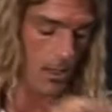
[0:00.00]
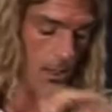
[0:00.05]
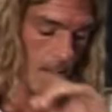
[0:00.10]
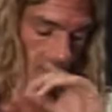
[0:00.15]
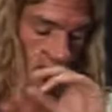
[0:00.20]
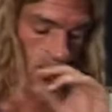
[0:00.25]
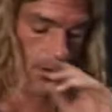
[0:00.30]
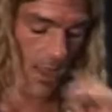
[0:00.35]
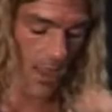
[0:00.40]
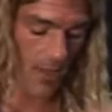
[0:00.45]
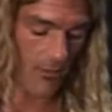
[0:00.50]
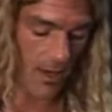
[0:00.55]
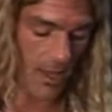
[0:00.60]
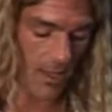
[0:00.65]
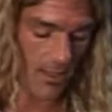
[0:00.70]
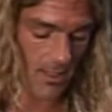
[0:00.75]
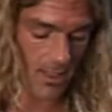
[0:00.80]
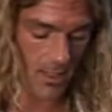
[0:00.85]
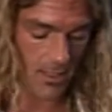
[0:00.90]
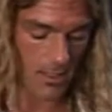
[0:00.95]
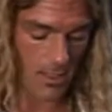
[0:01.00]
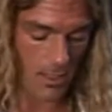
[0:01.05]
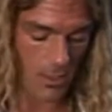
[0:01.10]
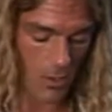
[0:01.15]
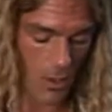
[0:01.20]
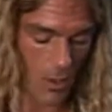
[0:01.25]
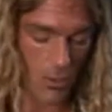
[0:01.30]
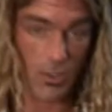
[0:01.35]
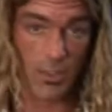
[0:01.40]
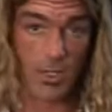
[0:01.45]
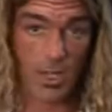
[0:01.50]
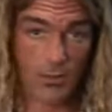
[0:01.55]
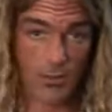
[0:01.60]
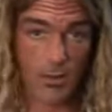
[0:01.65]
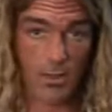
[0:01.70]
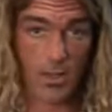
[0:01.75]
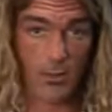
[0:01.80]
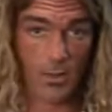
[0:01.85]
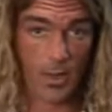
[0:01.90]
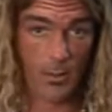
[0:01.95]
So I have like 16 notes every
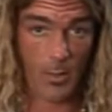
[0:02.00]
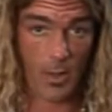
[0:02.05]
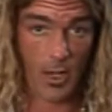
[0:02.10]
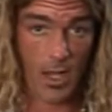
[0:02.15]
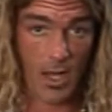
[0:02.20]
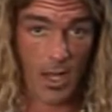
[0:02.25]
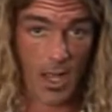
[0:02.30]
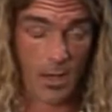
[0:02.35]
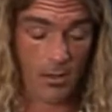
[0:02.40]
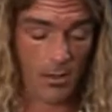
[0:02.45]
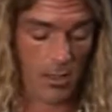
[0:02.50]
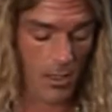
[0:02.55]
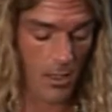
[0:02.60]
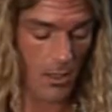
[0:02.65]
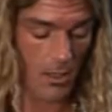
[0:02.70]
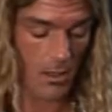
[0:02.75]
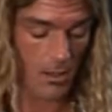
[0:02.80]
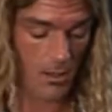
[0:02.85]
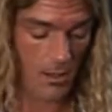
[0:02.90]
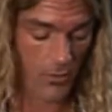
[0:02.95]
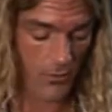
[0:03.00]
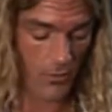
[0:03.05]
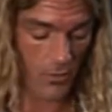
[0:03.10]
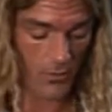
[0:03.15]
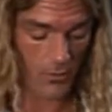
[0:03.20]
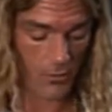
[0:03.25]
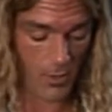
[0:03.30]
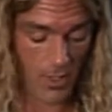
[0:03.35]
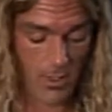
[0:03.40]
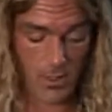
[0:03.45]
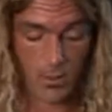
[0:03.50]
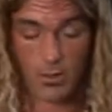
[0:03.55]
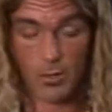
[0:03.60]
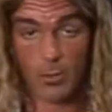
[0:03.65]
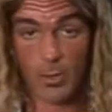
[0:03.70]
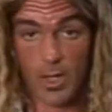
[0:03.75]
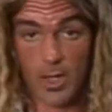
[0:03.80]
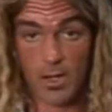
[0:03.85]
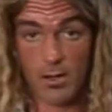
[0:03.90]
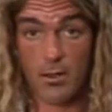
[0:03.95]
time I play that. If you, for instance, you're
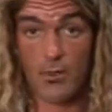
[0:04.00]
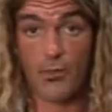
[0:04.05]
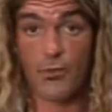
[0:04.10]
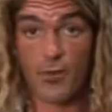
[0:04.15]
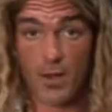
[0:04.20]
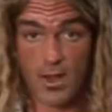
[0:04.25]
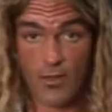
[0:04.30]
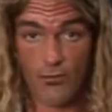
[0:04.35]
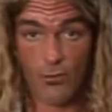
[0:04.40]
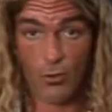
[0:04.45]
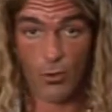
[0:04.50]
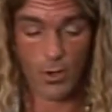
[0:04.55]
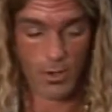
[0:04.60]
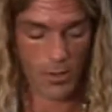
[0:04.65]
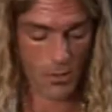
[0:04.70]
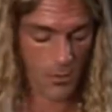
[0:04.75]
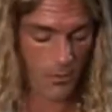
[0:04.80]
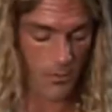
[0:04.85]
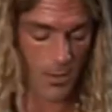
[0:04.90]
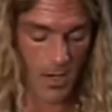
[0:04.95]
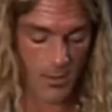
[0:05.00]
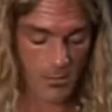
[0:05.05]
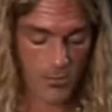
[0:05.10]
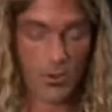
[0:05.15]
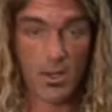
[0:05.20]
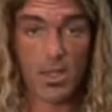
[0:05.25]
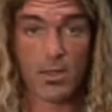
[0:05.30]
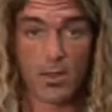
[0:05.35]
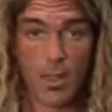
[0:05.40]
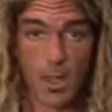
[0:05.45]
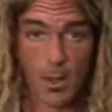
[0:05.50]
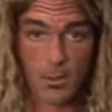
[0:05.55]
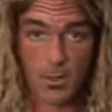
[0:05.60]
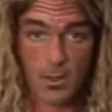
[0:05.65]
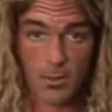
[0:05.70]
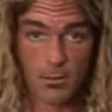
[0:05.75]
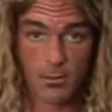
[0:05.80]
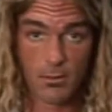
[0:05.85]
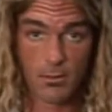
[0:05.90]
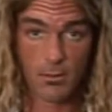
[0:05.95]
playing in a 3/4, you'd play them 3
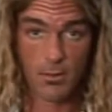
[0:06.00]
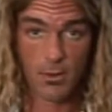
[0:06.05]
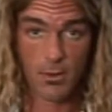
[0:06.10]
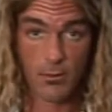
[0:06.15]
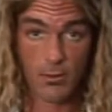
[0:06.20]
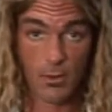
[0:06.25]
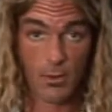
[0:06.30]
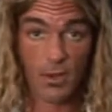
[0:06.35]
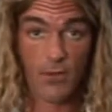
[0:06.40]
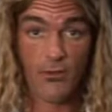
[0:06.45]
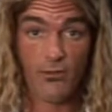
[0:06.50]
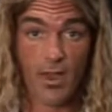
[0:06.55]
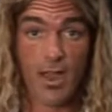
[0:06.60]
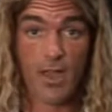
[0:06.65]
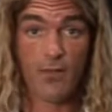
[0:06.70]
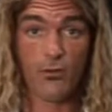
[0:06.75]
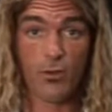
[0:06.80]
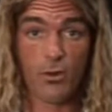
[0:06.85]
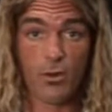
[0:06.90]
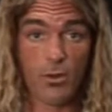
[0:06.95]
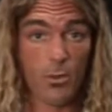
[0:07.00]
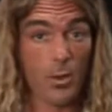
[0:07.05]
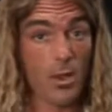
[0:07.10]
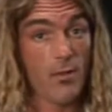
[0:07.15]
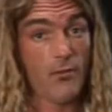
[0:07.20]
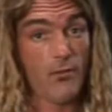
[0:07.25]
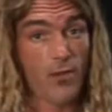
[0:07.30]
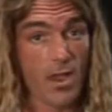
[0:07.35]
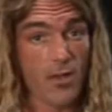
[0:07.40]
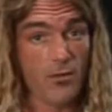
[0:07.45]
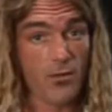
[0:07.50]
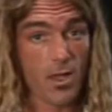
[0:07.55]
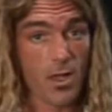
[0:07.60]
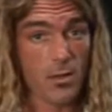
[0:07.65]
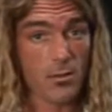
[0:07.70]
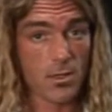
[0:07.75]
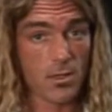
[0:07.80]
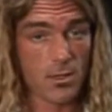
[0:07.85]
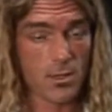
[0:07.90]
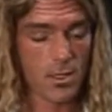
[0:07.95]
times. If you're in a 5/4, you play them 5
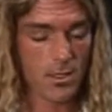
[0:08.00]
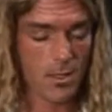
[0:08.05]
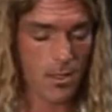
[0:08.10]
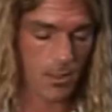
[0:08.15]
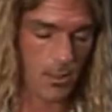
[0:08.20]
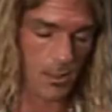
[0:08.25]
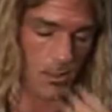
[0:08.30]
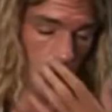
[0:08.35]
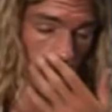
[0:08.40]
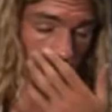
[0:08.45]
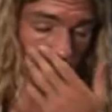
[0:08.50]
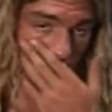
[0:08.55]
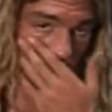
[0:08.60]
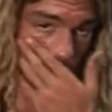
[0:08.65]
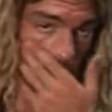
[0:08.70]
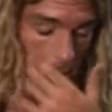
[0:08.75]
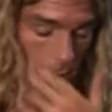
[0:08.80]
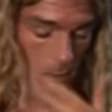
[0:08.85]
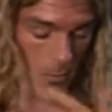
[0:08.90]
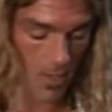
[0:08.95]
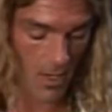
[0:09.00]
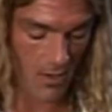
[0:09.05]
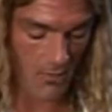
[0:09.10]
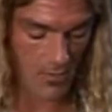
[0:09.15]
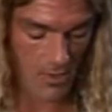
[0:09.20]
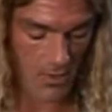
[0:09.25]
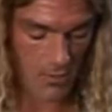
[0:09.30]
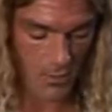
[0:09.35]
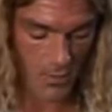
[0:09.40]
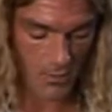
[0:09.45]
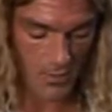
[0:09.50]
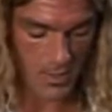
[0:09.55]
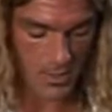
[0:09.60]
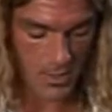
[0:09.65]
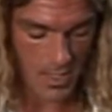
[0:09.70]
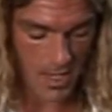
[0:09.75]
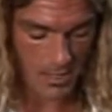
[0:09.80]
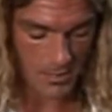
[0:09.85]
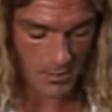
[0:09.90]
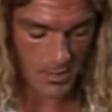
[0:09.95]
times. You see, that's just the benefit of
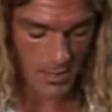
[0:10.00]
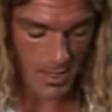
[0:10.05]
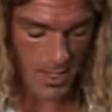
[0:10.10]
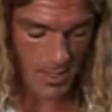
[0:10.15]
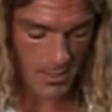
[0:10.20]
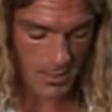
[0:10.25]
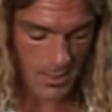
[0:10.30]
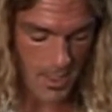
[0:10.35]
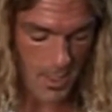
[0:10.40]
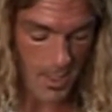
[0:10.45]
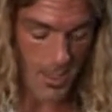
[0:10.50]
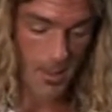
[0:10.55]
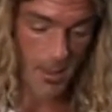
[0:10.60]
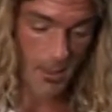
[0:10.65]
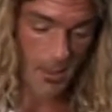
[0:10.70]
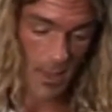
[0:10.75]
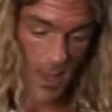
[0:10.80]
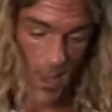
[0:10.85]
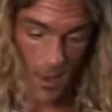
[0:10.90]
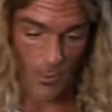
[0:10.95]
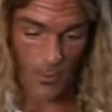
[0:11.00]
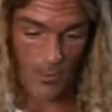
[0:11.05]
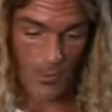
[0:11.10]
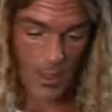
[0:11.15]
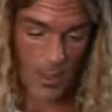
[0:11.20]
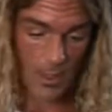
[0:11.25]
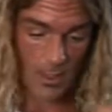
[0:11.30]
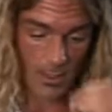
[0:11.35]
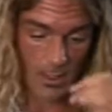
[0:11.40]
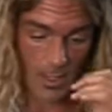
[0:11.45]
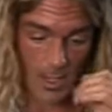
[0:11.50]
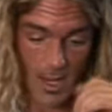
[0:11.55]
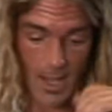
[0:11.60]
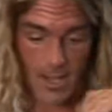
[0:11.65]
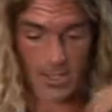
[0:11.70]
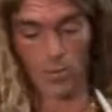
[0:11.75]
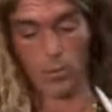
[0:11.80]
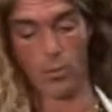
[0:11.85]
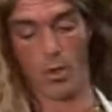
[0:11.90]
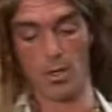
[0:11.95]
this exercise. Now, the
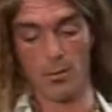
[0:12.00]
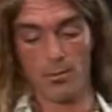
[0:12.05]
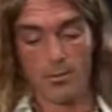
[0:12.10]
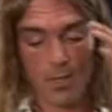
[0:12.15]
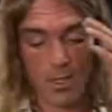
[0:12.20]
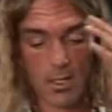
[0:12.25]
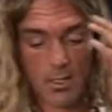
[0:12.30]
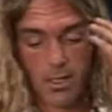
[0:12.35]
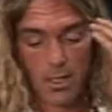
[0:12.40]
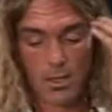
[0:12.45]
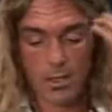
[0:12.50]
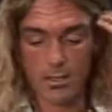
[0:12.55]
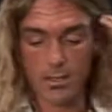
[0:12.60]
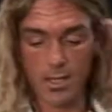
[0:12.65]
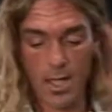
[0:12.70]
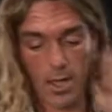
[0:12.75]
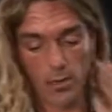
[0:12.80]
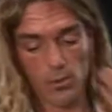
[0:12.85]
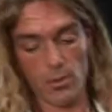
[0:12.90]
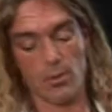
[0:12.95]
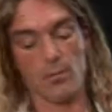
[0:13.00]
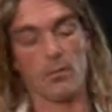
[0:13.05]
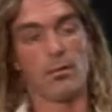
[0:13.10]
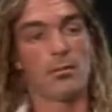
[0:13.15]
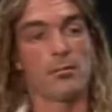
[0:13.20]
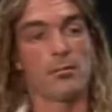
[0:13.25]
next one is going to sound